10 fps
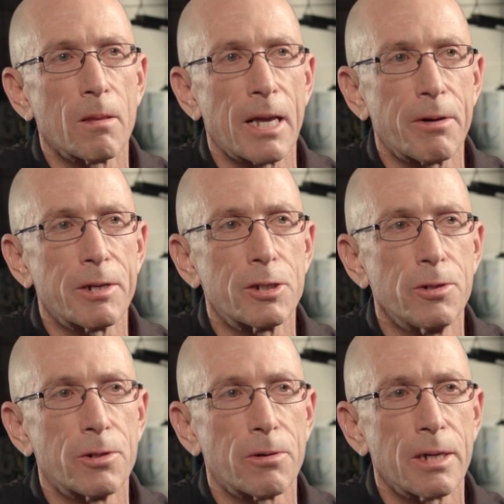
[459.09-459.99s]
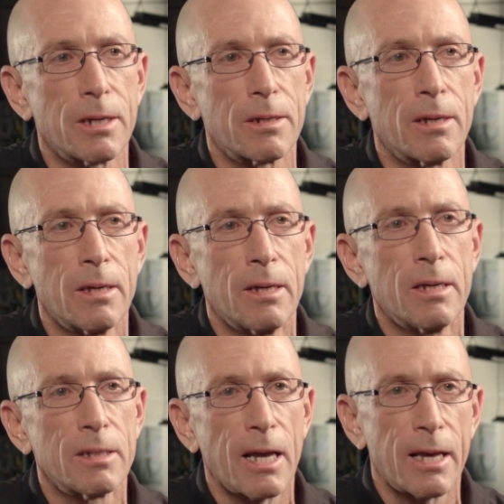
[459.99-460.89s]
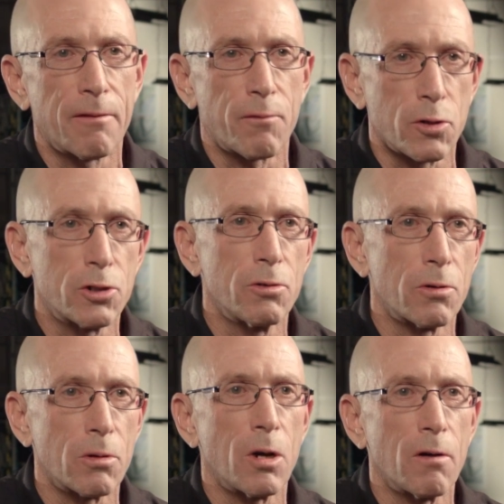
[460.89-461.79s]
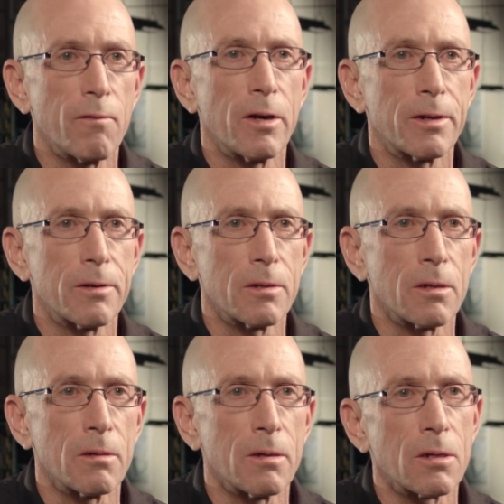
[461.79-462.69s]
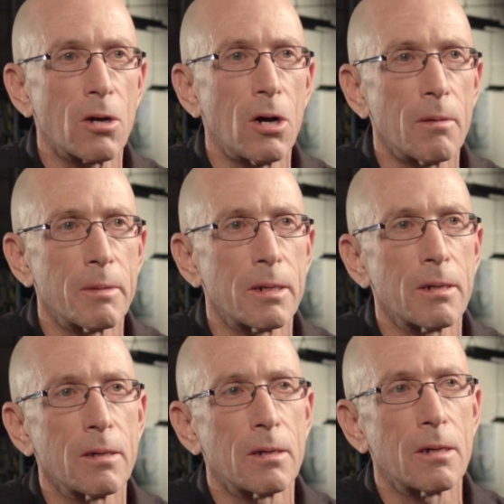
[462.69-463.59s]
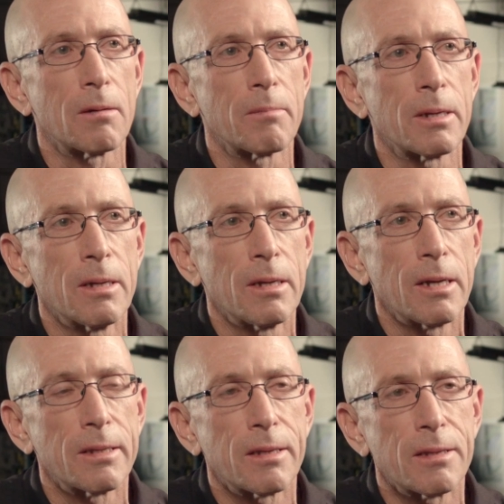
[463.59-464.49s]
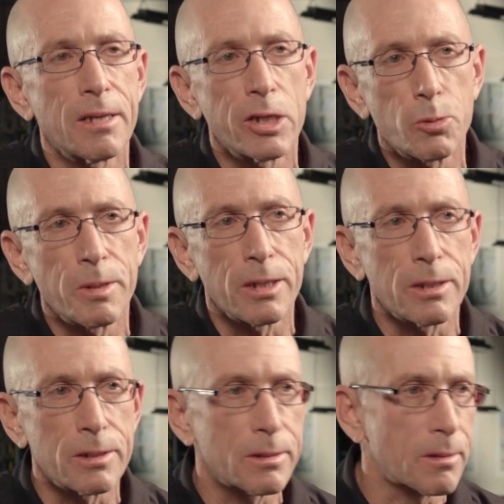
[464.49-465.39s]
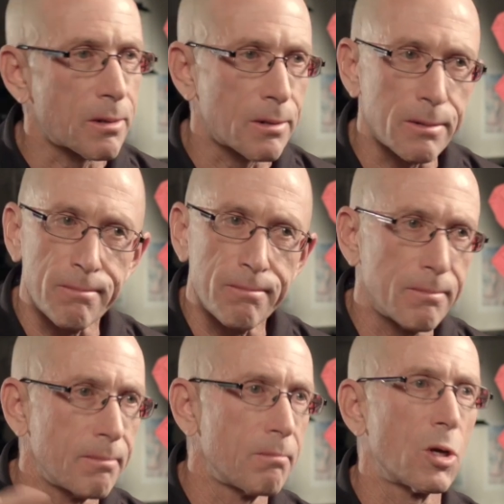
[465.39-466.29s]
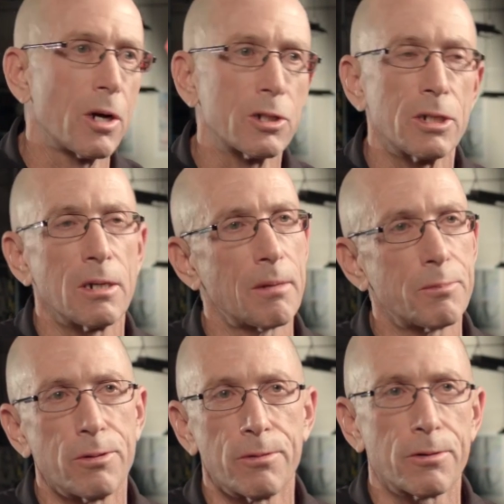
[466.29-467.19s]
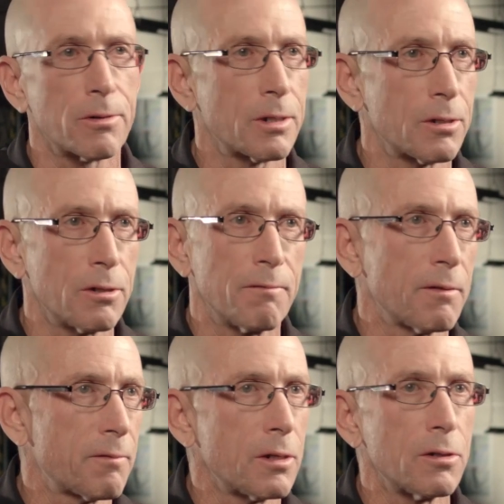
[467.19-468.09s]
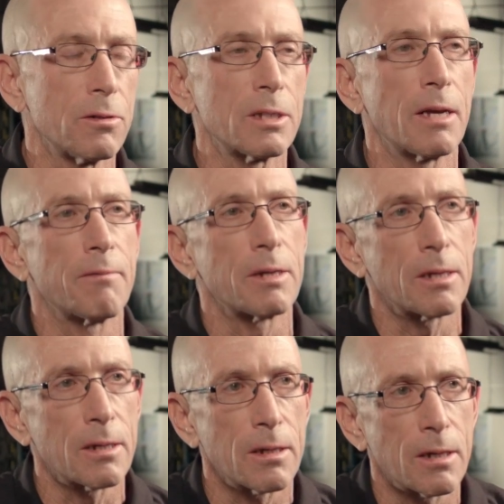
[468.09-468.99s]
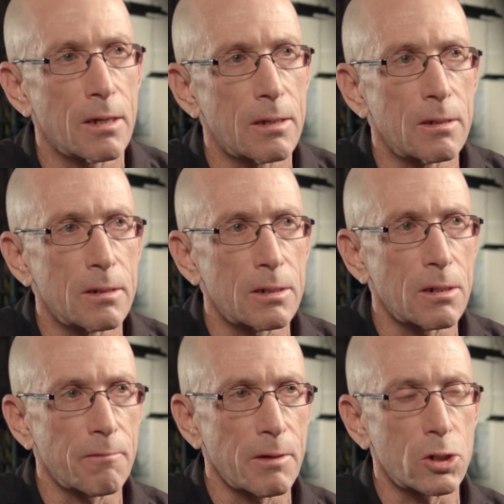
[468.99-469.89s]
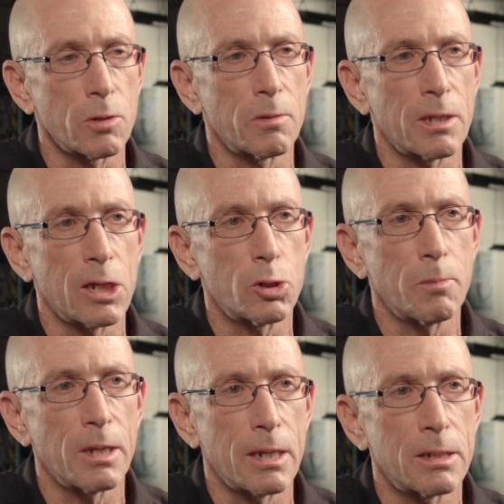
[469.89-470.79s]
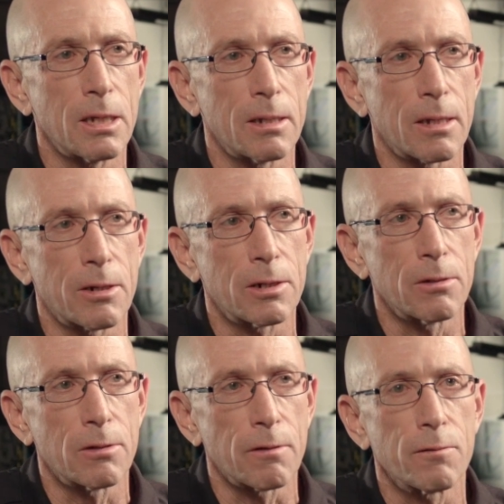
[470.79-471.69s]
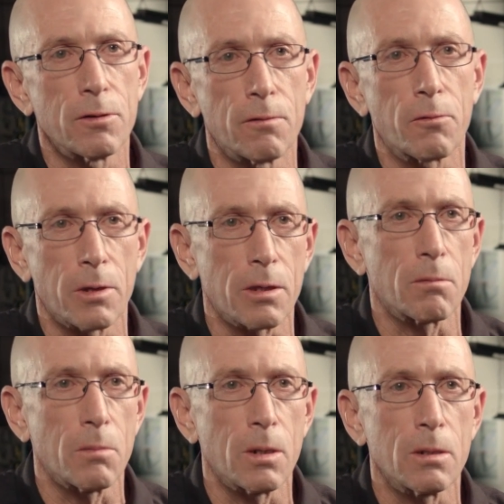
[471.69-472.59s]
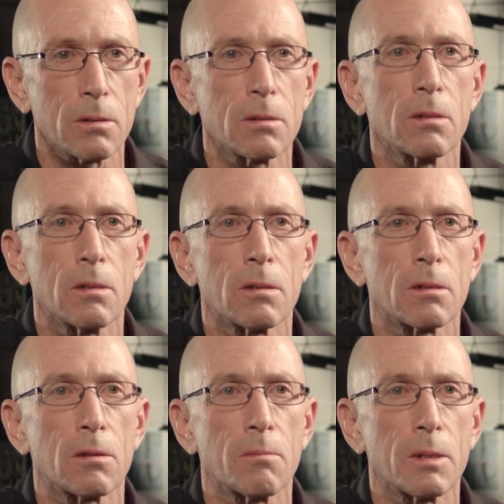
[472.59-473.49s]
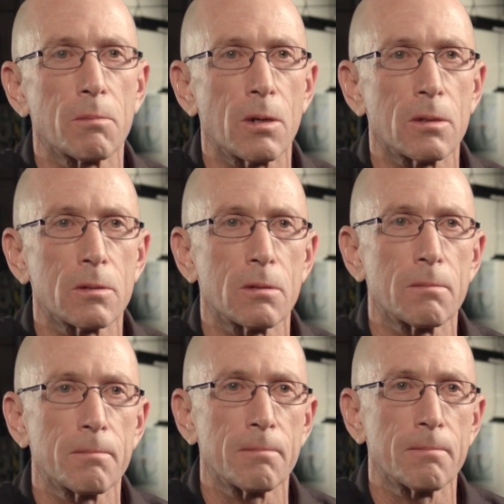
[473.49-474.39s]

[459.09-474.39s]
Larry Tudor had had the first 200 mile flight on the on the Comet, um, and then the HPs started notching it up 230, 250, 270, and until eventually with the HPAT, Larry Tudor flew 300 miles, another big milestone.